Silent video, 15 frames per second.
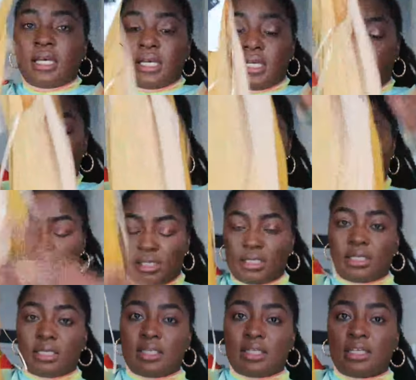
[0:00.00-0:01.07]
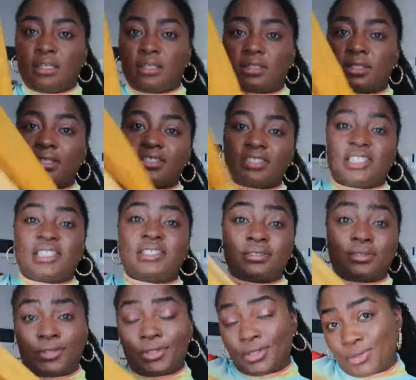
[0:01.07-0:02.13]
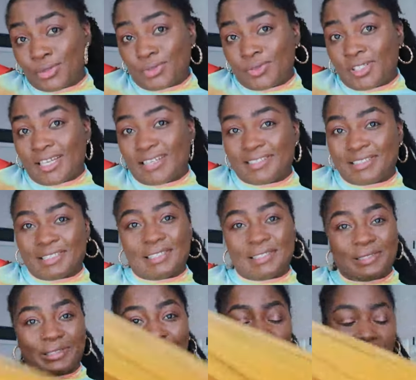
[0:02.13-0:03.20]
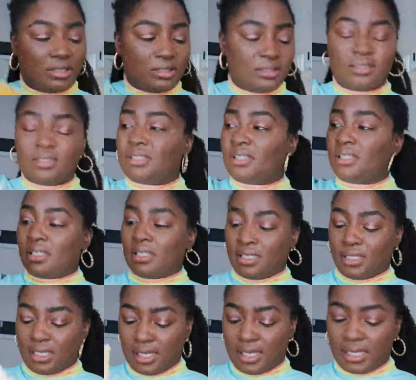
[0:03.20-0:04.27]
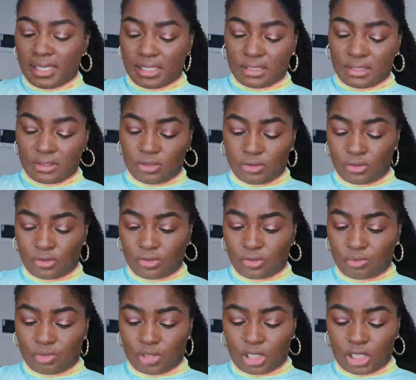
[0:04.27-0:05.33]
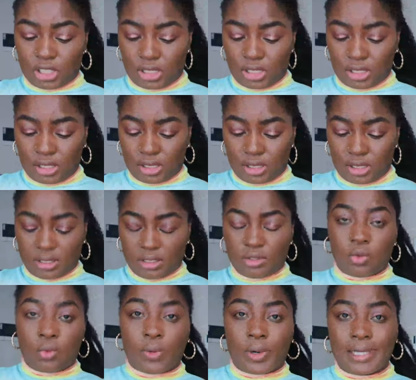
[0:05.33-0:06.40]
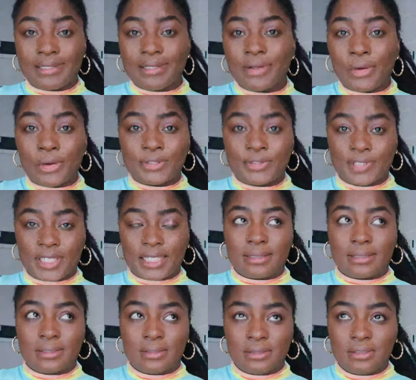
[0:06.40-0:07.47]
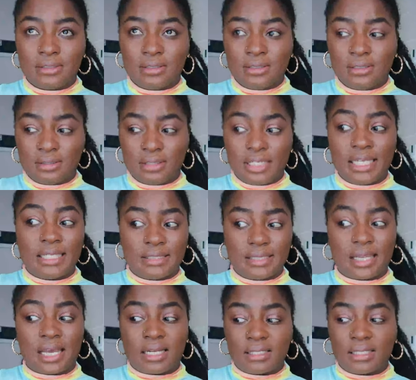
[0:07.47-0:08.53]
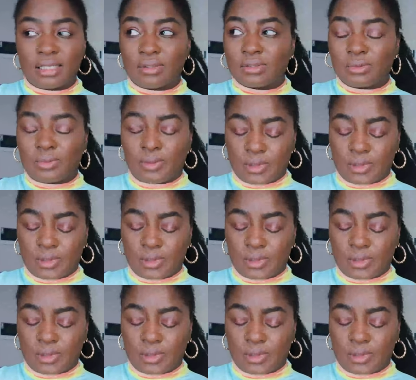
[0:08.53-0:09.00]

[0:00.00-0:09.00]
It's still tulle and it's still long, and it used to be 189,000 won.